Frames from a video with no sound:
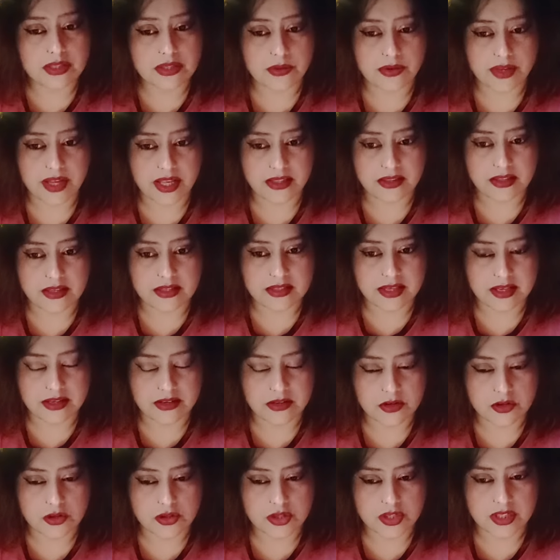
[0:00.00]
get this
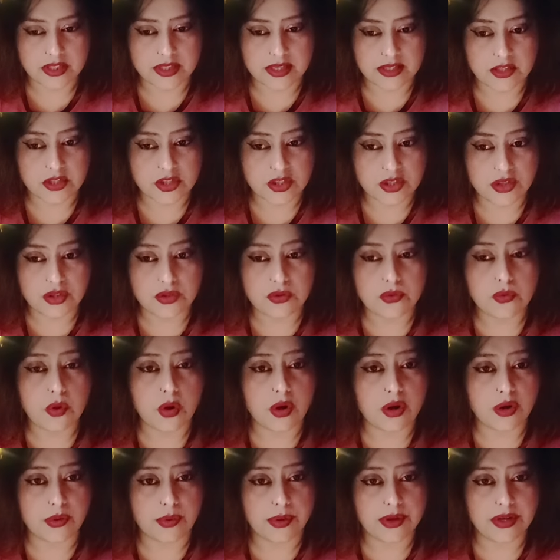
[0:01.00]
energy that you
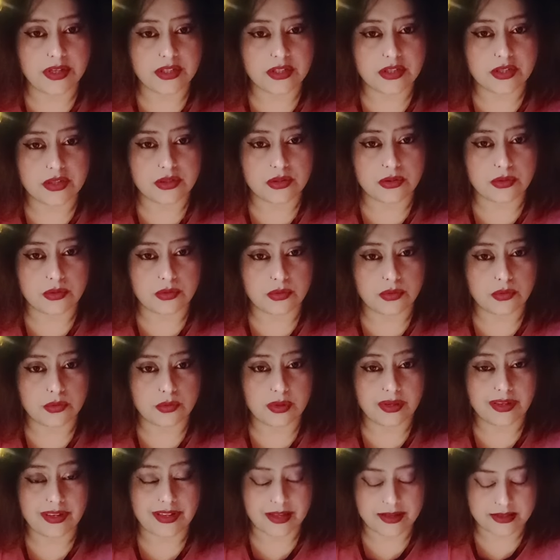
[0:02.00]
are going to
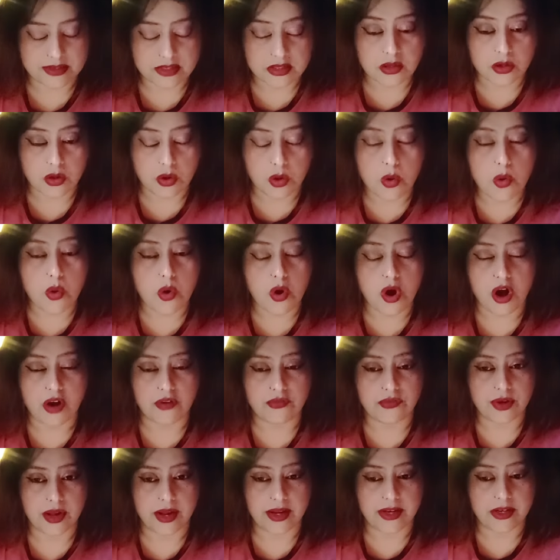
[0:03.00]
let go
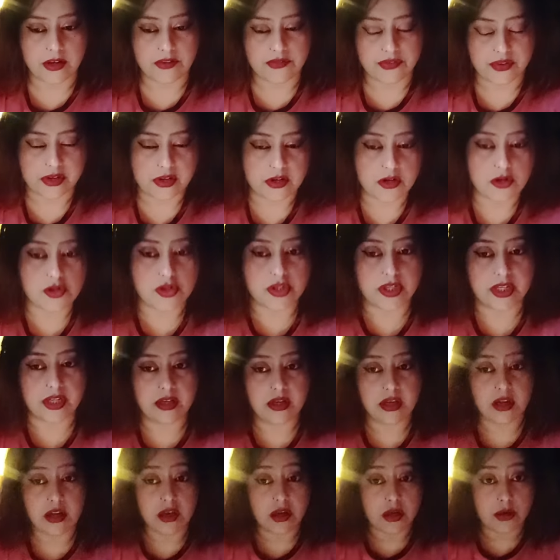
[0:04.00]
of, kind of energy,
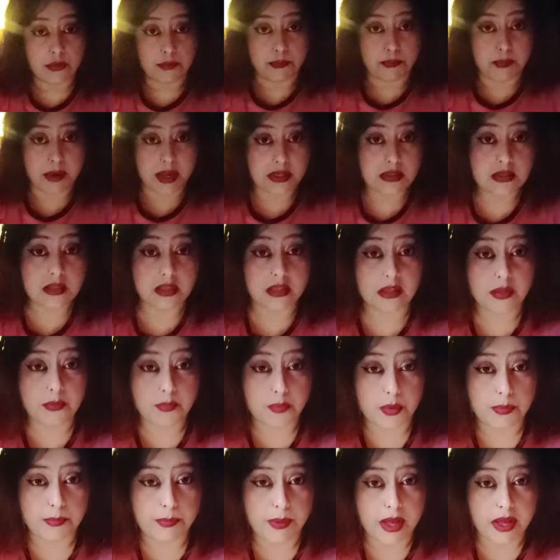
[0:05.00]
mentally
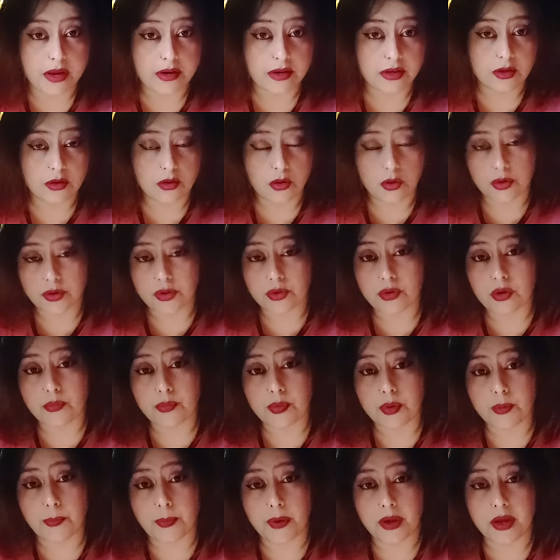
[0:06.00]
preparing, or you are
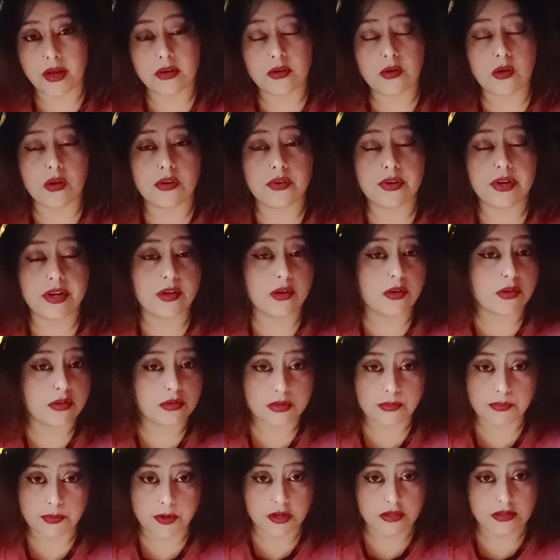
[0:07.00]
prepared already, or
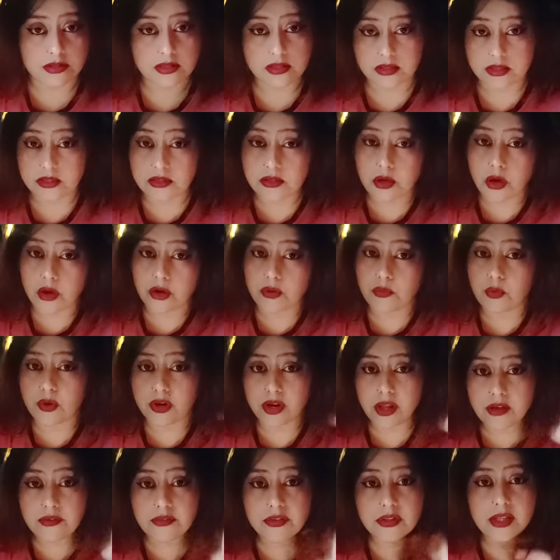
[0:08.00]
the process is on,
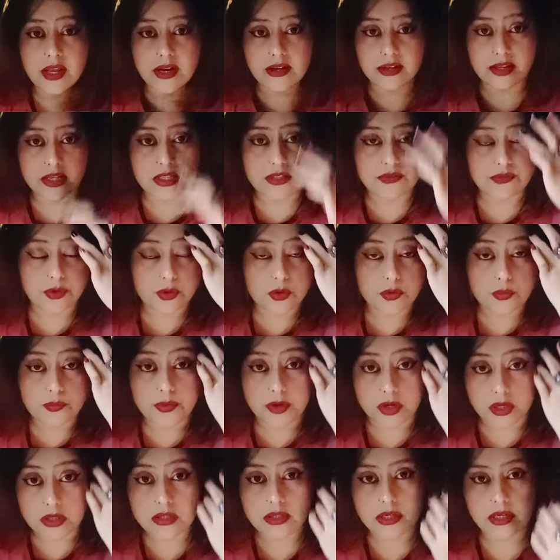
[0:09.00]
whatever that is for you
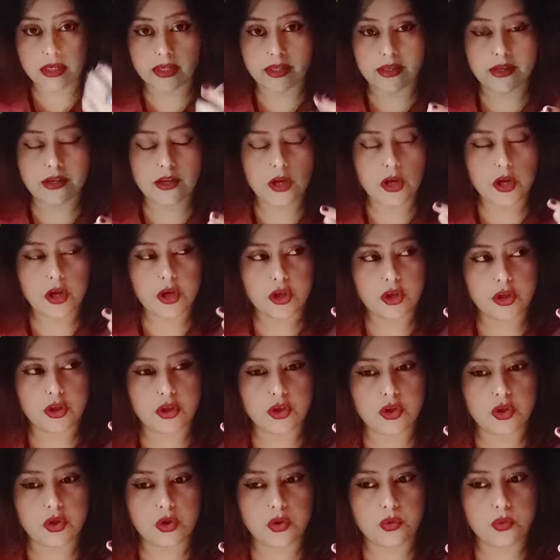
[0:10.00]
personally.
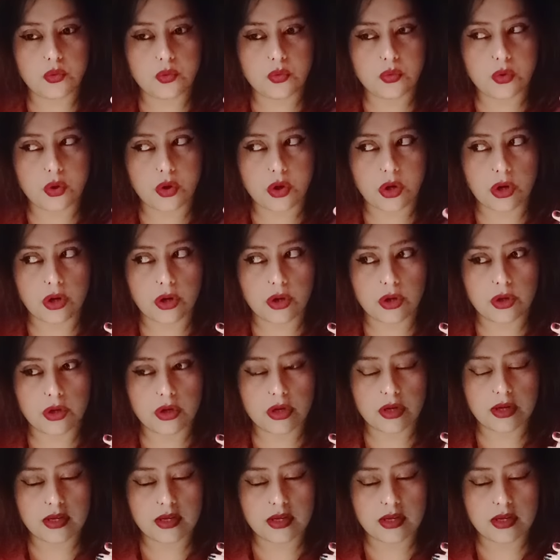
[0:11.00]
You are